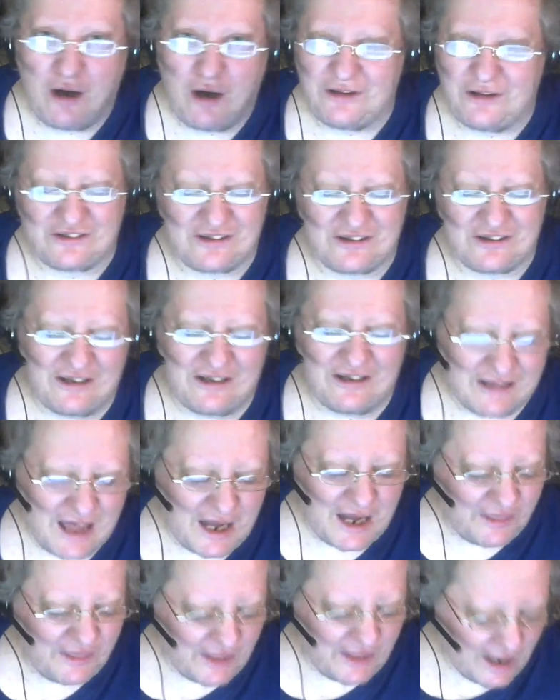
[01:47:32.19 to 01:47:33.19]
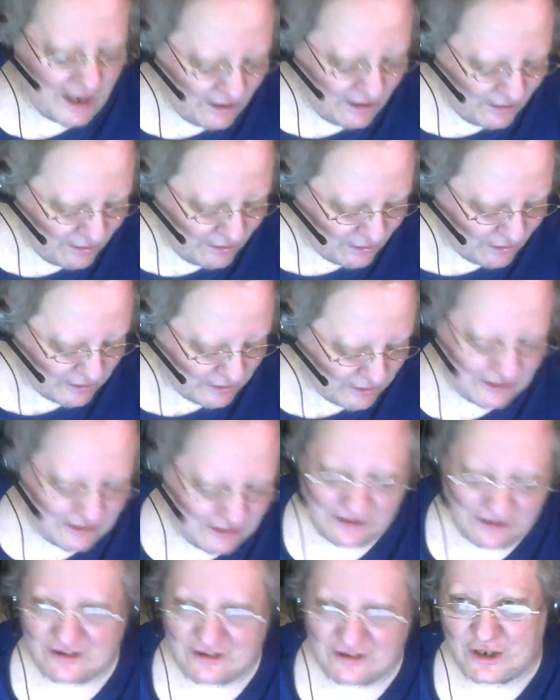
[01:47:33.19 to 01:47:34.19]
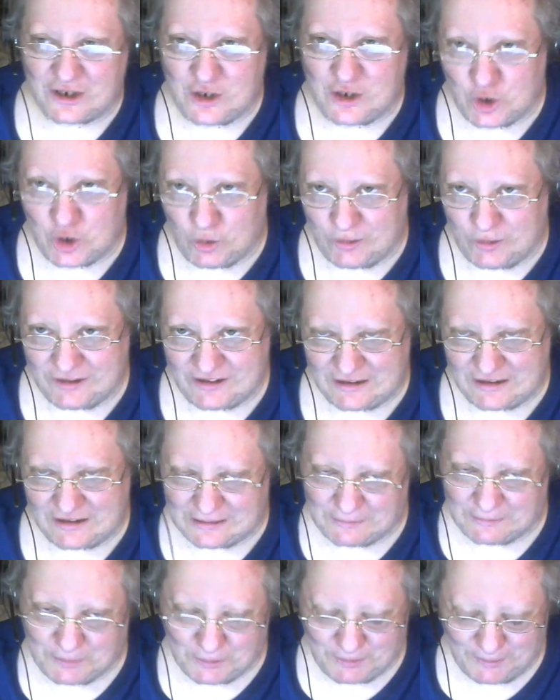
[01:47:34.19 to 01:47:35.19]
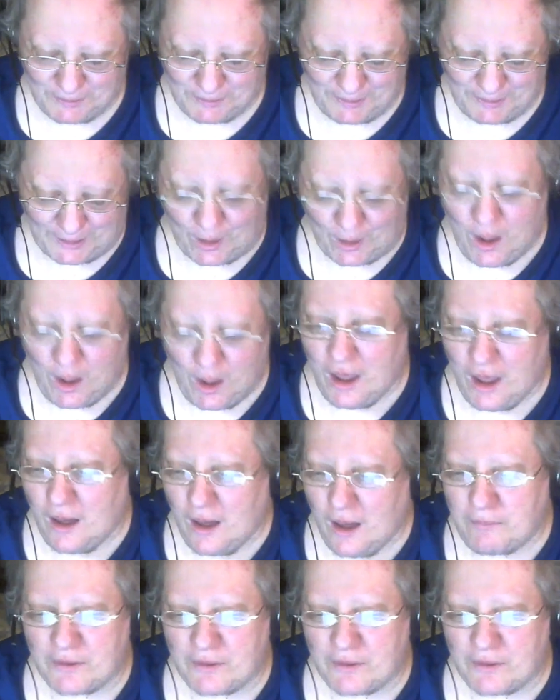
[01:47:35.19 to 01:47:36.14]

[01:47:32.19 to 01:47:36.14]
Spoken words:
is in a lot of the articles. It's like, no, it's not the purple pill. But think